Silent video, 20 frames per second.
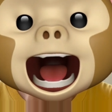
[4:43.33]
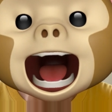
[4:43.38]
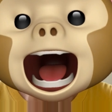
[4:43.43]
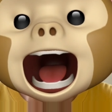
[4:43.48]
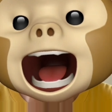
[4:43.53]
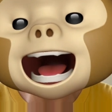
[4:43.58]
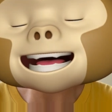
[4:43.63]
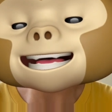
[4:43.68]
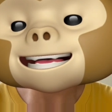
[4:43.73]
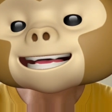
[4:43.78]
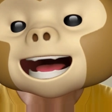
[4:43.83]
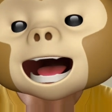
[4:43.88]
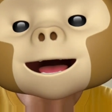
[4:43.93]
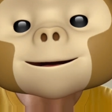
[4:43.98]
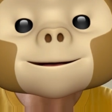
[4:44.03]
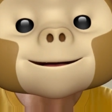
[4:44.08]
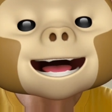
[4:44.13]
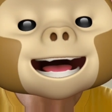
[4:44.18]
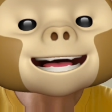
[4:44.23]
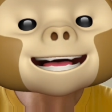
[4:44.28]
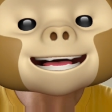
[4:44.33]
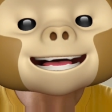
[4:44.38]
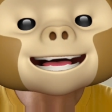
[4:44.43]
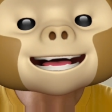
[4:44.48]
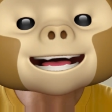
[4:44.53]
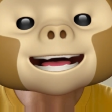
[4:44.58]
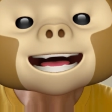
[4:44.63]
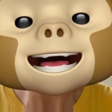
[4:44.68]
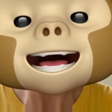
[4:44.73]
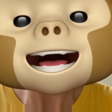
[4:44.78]
as there are
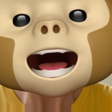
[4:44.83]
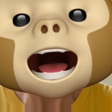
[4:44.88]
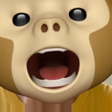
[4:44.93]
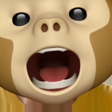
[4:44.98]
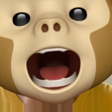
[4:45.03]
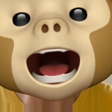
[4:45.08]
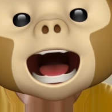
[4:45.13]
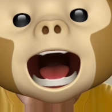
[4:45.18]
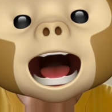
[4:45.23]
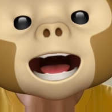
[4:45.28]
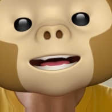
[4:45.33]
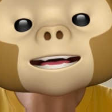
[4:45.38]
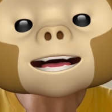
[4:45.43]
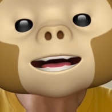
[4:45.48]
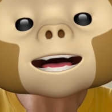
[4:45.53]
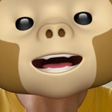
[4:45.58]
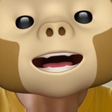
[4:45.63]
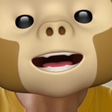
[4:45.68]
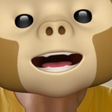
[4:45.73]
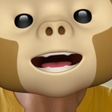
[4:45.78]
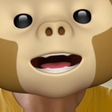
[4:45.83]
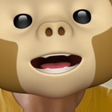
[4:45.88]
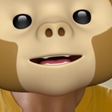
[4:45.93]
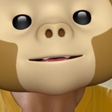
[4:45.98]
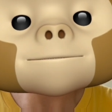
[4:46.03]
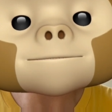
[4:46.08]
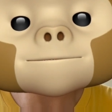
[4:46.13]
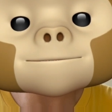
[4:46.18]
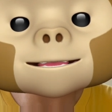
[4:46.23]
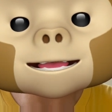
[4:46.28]
many other
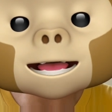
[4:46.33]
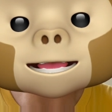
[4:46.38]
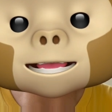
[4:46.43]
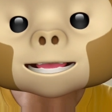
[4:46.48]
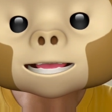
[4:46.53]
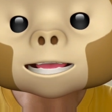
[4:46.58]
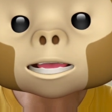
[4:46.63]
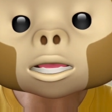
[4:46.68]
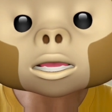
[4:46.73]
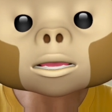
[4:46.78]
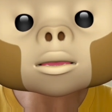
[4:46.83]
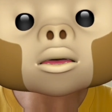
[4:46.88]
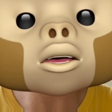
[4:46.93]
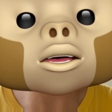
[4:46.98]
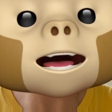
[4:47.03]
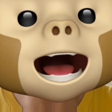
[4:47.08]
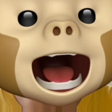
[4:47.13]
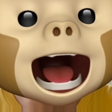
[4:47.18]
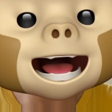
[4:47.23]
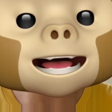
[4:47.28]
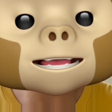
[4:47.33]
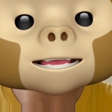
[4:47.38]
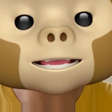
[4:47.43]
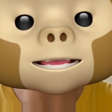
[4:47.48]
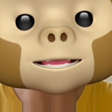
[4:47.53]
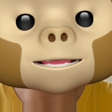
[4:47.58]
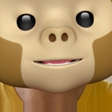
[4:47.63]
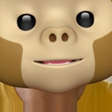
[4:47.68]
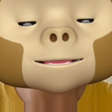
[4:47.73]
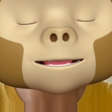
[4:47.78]
affairs still to
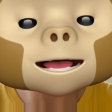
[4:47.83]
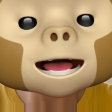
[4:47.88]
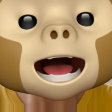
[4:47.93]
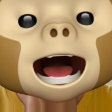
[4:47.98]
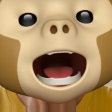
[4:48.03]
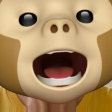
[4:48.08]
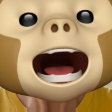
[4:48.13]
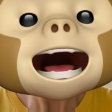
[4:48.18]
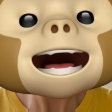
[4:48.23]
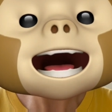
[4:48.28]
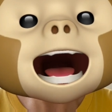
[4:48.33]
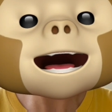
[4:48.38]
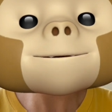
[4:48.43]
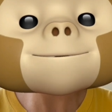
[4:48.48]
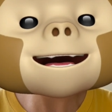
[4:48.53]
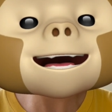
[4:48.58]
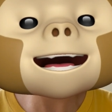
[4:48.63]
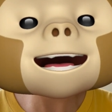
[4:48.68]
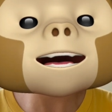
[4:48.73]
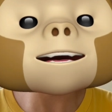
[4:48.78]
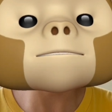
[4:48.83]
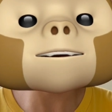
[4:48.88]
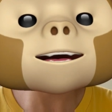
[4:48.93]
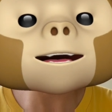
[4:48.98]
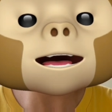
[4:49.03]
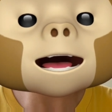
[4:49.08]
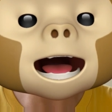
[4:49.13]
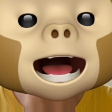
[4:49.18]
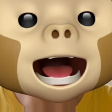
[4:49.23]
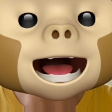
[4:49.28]
handle. Let me give you
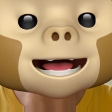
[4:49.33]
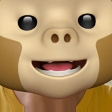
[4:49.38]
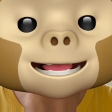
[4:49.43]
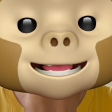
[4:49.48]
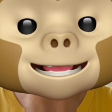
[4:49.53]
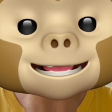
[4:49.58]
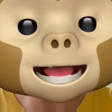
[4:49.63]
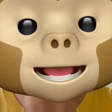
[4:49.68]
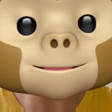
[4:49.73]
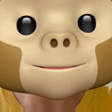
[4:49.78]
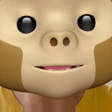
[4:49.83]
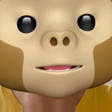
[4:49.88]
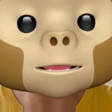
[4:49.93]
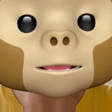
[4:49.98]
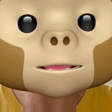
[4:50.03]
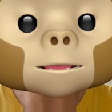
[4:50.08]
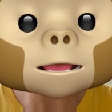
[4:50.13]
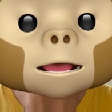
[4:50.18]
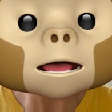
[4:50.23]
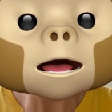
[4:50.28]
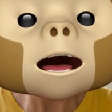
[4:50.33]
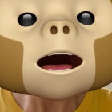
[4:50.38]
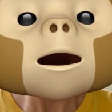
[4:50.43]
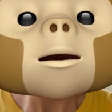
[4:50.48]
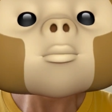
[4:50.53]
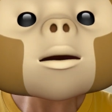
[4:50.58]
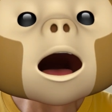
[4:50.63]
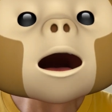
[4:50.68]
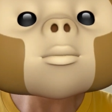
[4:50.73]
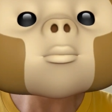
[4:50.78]
an example.
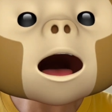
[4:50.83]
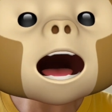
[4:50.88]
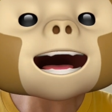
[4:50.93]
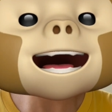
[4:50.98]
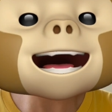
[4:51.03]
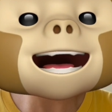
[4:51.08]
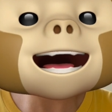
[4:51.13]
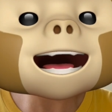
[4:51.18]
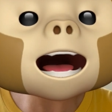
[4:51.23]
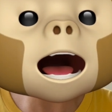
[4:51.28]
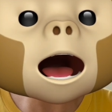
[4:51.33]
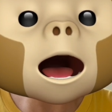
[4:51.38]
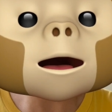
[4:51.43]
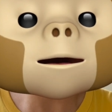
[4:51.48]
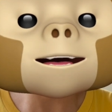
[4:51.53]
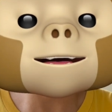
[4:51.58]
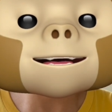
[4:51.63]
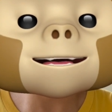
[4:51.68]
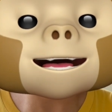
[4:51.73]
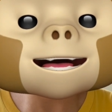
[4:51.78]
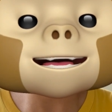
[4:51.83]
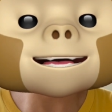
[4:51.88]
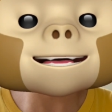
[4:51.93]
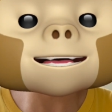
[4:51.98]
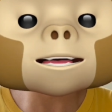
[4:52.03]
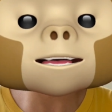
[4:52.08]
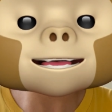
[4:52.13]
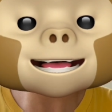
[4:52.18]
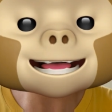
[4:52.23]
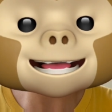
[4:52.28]
When walking on the
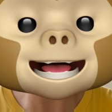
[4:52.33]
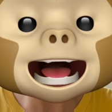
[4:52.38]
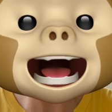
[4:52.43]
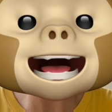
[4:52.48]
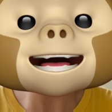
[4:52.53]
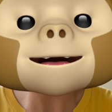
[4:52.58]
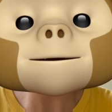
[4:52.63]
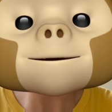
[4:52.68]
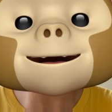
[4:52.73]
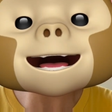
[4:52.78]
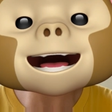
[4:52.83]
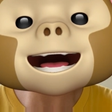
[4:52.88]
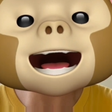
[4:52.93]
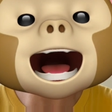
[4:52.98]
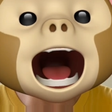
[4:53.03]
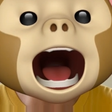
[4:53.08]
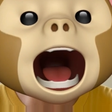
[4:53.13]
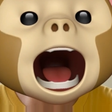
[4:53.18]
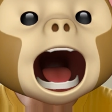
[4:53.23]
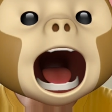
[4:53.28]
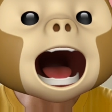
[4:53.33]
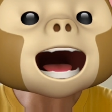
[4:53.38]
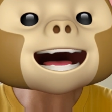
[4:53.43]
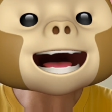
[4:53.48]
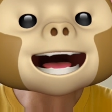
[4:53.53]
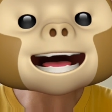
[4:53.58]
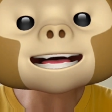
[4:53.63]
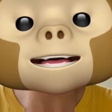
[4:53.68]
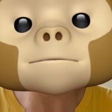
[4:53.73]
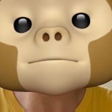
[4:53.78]
streets and being
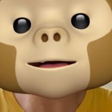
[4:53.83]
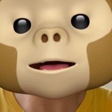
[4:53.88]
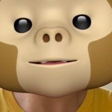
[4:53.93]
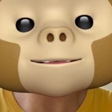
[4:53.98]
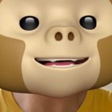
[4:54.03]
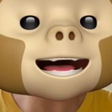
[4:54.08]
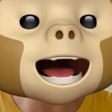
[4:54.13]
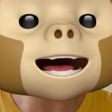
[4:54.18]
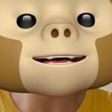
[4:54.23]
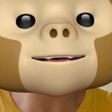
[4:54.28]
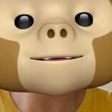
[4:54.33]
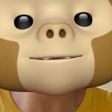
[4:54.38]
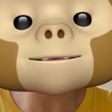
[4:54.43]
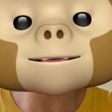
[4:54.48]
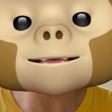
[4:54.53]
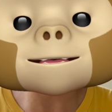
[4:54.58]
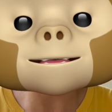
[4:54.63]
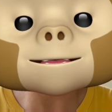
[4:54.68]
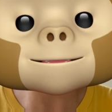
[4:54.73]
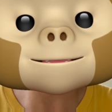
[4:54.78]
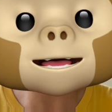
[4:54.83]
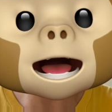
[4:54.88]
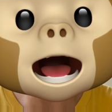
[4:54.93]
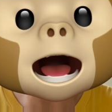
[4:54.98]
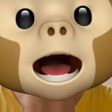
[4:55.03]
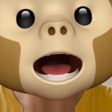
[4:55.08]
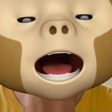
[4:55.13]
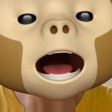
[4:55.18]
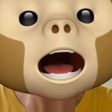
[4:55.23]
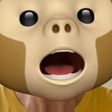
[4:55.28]
exposed under the
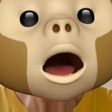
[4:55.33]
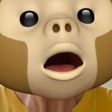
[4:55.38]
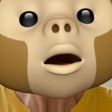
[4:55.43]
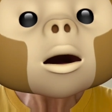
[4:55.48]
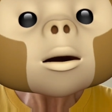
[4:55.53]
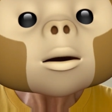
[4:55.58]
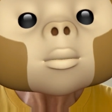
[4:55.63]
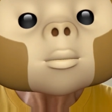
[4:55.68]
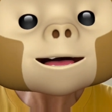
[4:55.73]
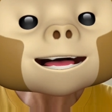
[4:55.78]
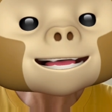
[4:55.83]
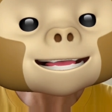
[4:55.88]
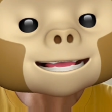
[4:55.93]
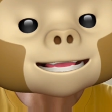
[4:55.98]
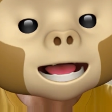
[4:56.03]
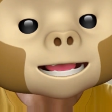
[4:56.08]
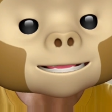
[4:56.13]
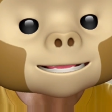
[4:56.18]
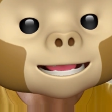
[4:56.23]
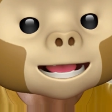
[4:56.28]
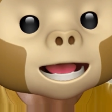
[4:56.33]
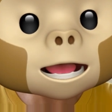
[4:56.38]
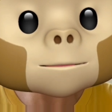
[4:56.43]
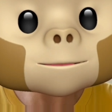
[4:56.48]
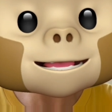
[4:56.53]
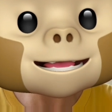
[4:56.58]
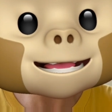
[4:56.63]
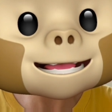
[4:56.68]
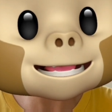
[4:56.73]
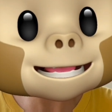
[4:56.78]
sun, we suddenly
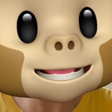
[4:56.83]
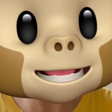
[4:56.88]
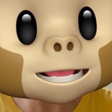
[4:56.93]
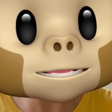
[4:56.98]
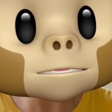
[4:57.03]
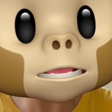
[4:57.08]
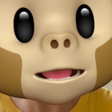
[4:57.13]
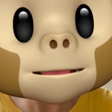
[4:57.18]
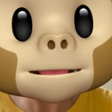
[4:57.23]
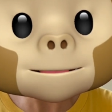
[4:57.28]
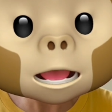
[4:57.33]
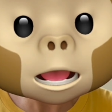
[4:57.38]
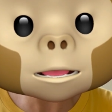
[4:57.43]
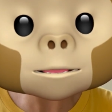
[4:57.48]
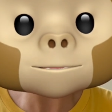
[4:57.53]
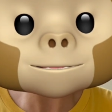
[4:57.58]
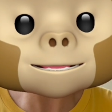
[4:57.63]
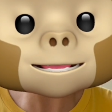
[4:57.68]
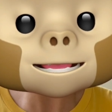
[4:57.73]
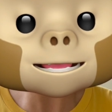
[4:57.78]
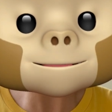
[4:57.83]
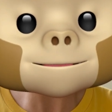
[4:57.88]
receive a post.